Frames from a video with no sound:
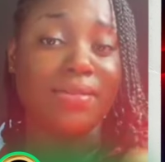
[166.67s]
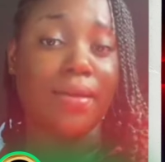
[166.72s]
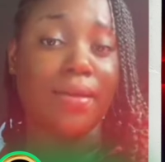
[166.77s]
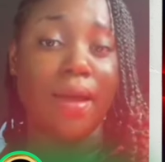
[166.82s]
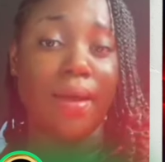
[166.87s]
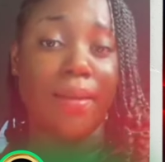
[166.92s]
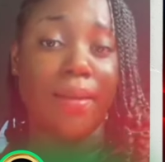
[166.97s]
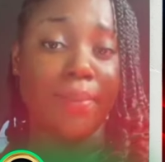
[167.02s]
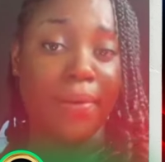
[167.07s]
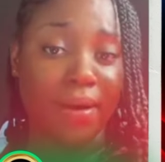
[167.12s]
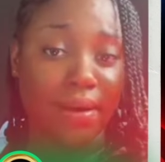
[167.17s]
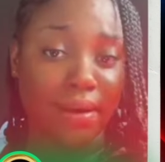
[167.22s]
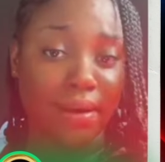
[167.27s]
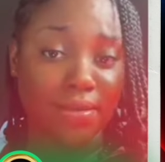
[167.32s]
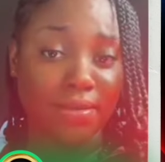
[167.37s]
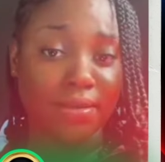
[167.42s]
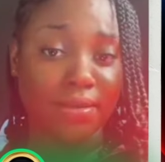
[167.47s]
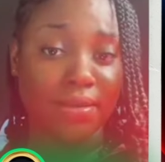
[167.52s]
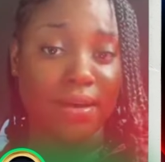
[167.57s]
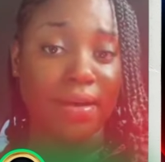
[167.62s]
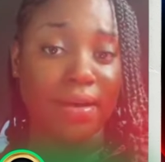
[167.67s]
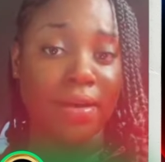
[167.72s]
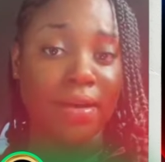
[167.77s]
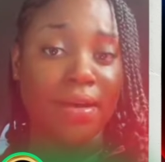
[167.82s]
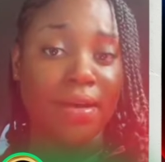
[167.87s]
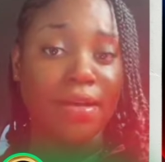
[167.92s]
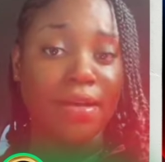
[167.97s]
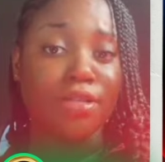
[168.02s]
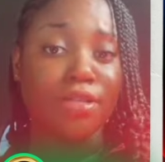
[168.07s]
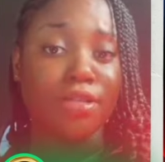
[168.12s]
Some of you know
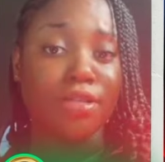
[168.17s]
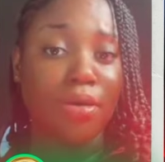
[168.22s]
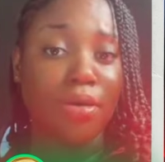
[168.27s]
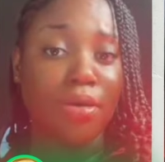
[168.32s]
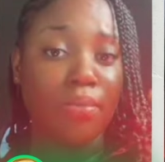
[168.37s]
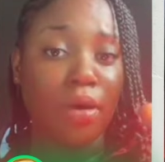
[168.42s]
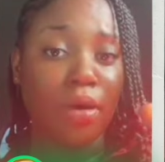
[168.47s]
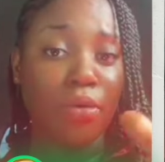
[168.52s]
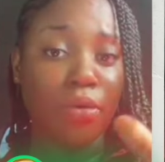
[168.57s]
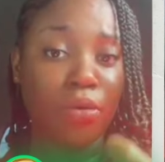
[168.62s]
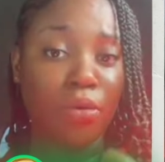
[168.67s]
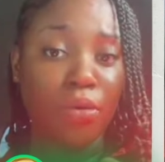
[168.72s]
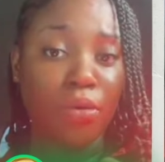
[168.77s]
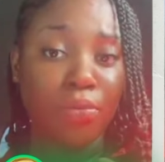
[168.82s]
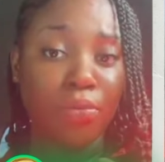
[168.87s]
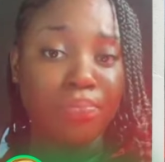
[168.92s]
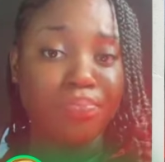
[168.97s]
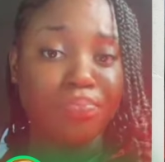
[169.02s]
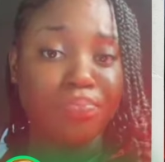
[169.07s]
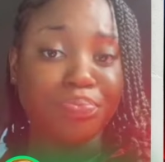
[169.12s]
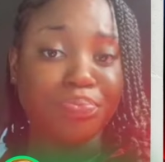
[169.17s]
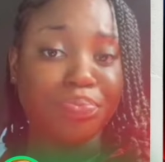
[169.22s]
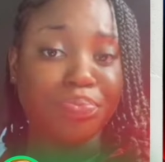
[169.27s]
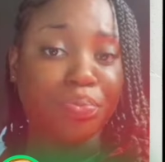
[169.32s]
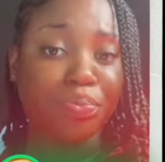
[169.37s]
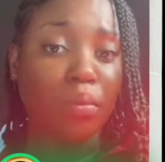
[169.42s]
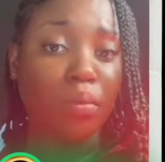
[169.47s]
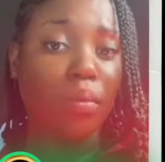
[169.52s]
you know like when a